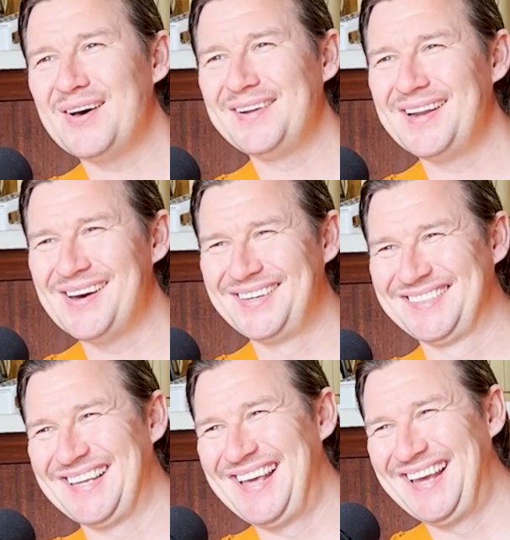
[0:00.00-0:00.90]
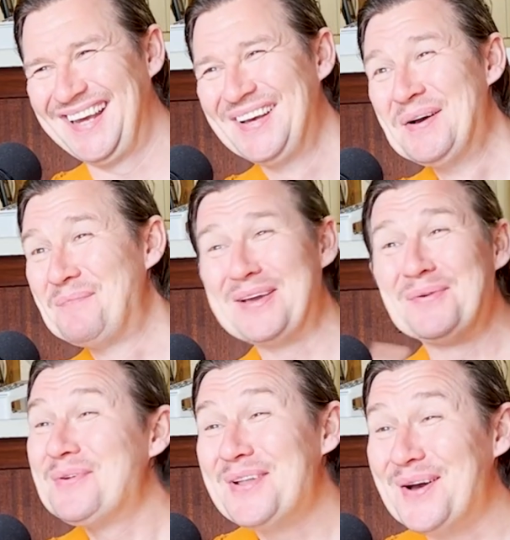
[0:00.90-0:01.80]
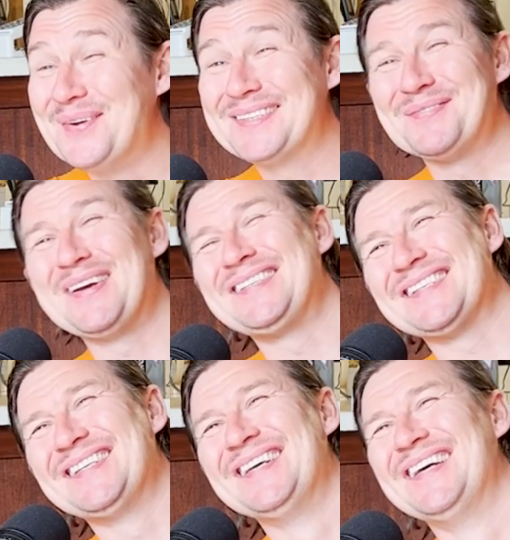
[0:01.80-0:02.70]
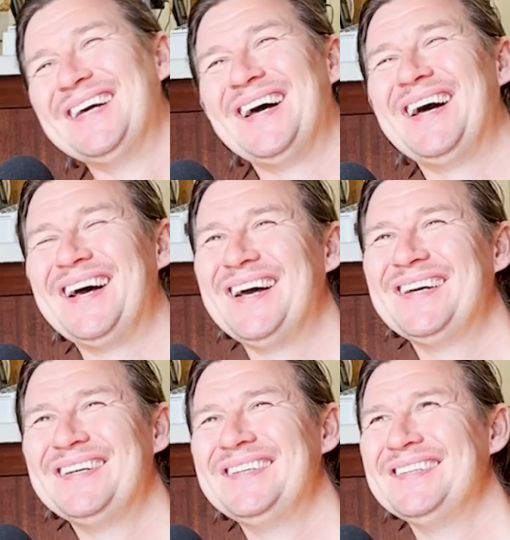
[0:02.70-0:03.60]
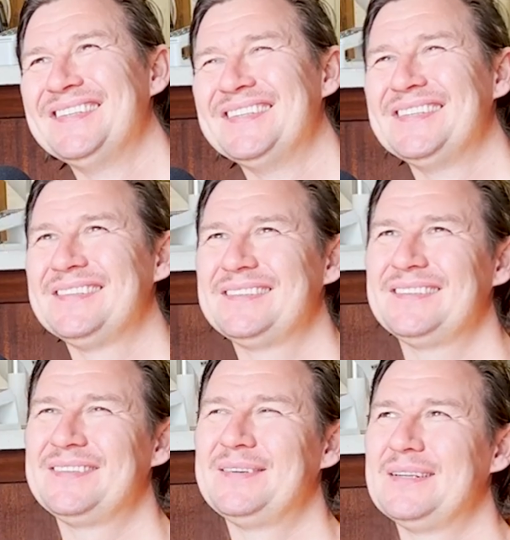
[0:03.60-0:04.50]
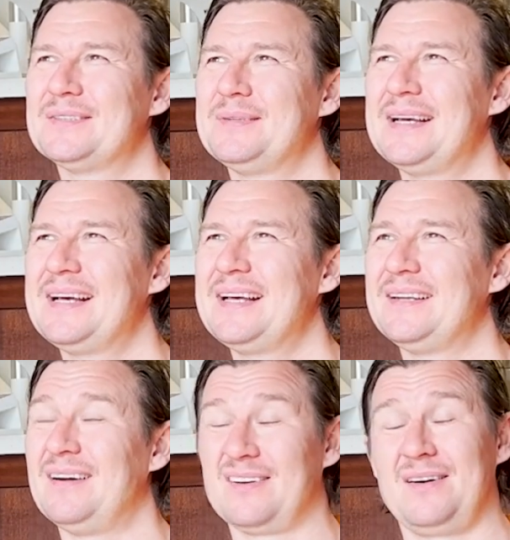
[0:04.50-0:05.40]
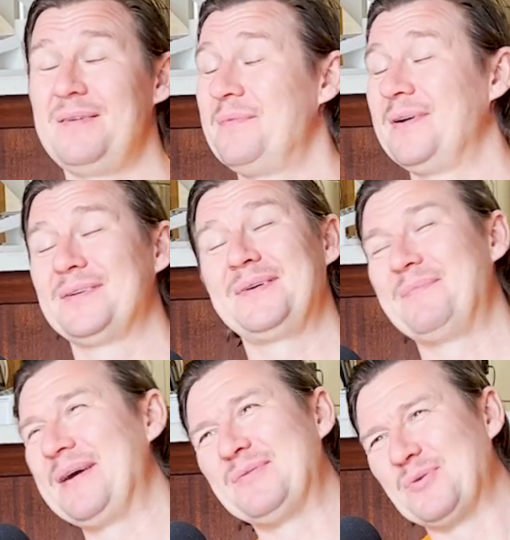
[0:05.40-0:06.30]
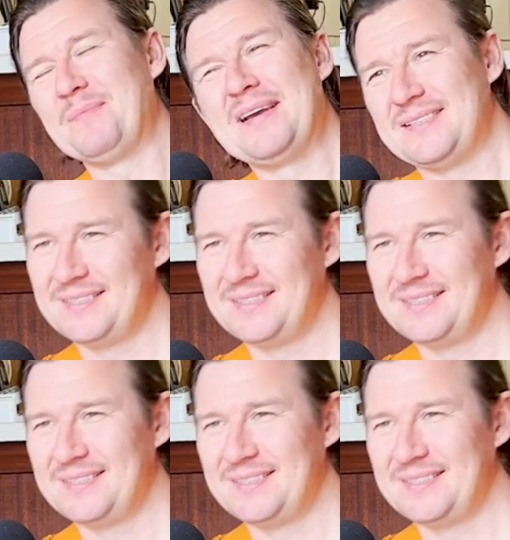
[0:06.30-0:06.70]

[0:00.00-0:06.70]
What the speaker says: and lungs in it, but you wouldn't know. It's amazing. I'm trying to think what else we had. I can't remember what else we had, but it was all amazing.